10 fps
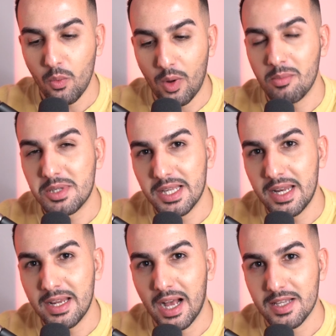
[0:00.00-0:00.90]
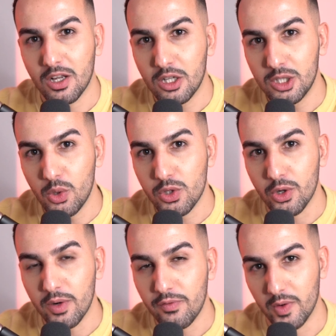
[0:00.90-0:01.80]
When I'm sitting as a
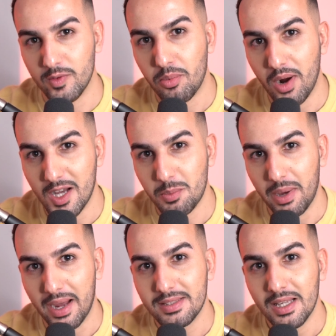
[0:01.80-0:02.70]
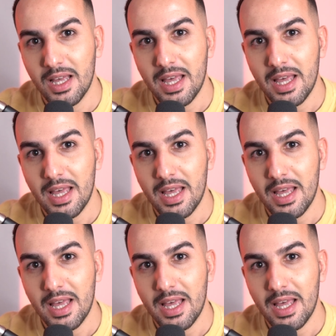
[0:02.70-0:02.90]
closer in front of a prospect,